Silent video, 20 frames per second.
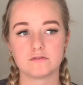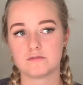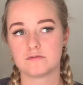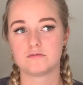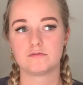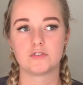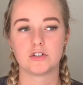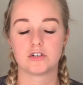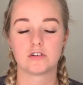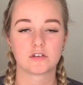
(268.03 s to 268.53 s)

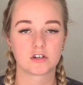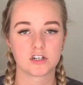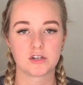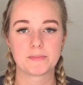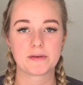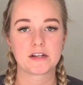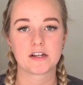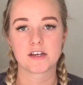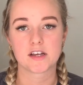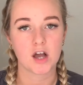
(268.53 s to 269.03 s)
you're not going to
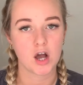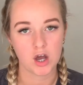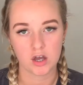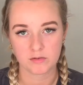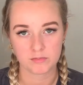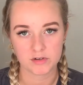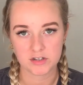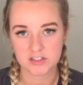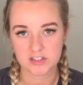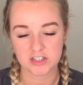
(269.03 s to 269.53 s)
be like
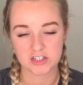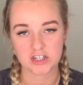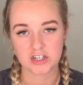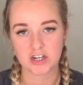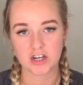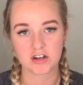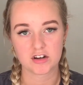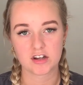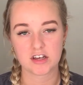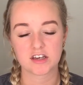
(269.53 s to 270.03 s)
homeless and, you
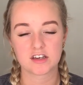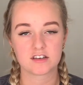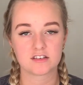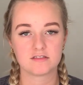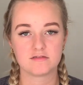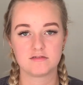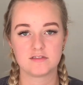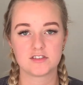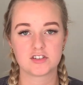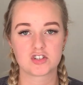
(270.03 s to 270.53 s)
know, like
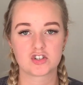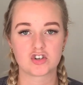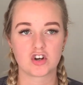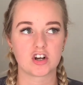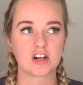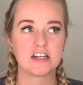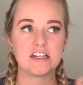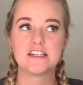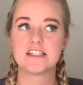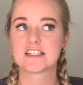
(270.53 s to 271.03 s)

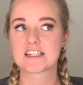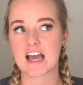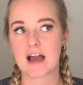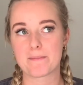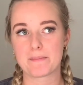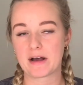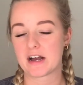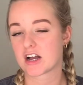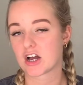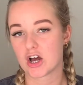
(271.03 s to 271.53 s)
struggling to
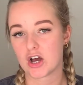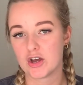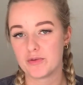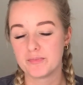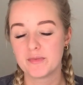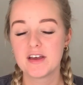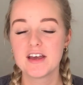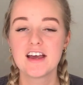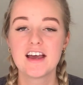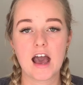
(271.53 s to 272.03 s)
get back home.
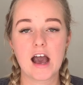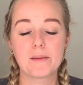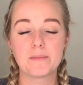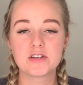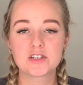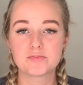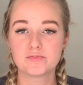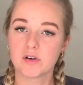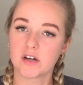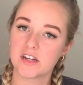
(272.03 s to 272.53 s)
How
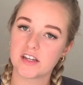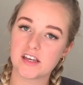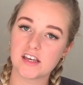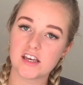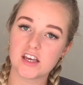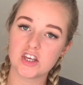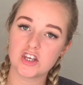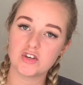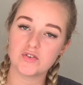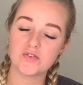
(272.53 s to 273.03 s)
much
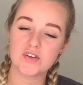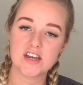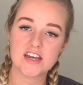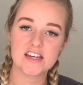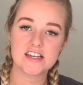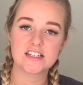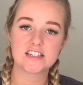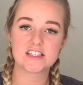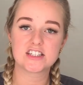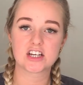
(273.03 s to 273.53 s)
money you
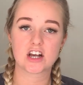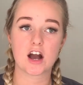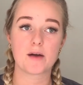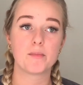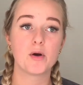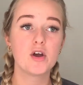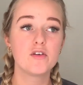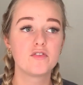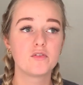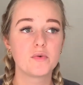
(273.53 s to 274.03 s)
need to come
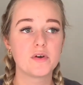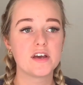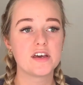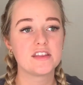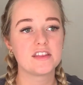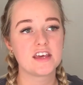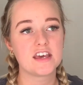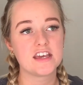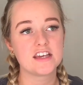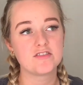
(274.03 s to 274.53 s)
over with,
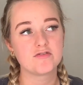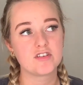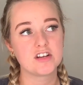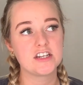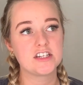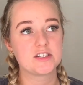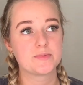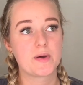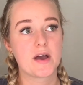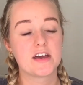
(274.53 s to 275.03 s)
it really
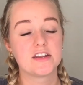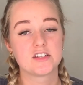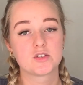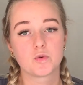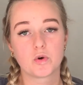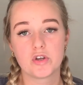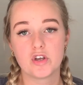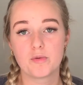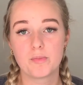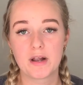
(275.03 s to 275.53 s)
depends
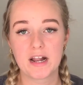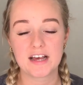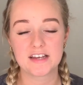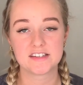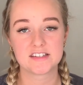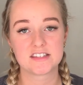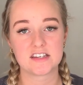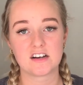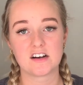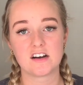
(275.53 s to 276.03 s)
what your
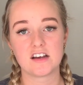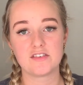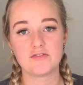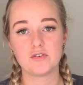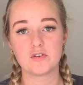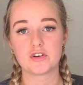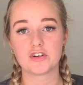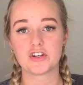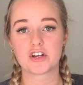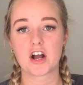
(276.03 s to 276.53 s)
plans are. If
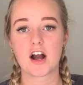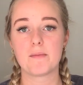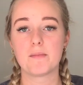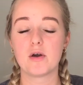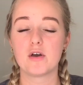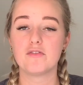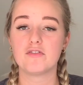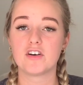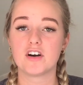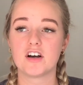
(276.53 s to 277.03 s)
you're going to come
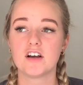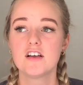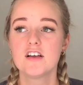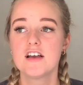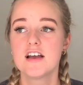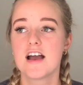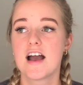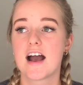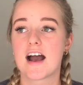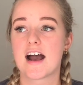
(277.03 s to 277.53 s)
over
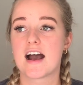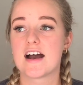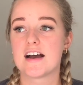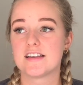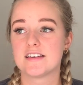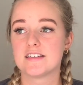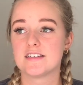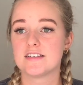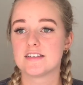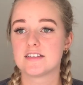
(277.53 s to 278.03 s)

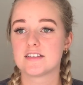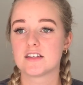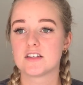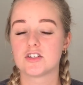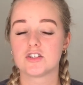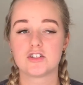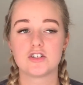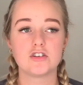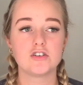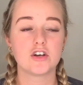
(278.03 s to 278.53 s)
and
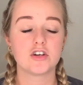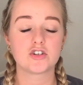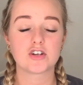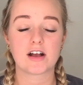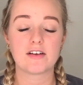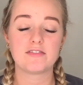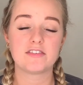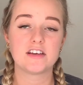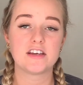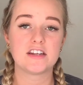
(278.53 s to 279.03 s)
do no
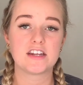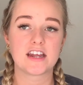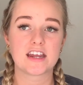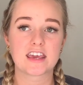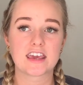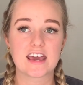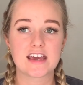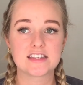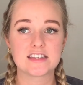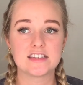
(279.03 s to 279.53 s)
traveling and
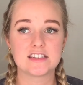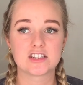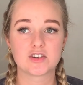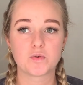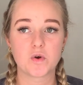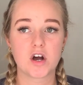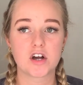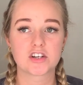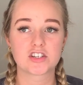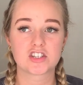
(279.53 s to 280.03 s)
get into
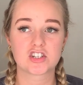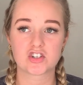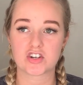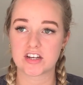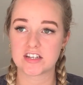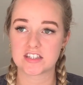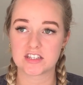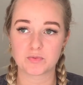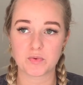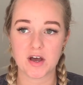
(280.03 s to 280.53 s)
work
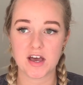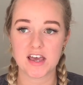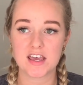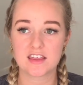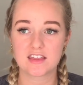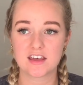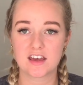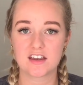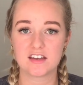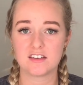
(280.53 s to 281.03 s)
straight away,
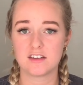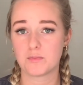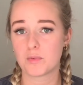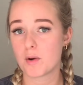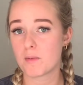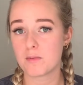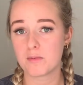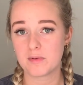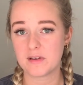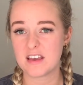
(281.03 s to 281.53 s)
then you
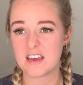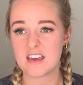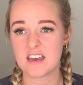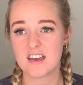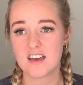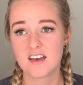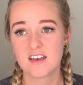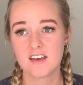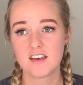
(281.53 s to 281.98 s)
probably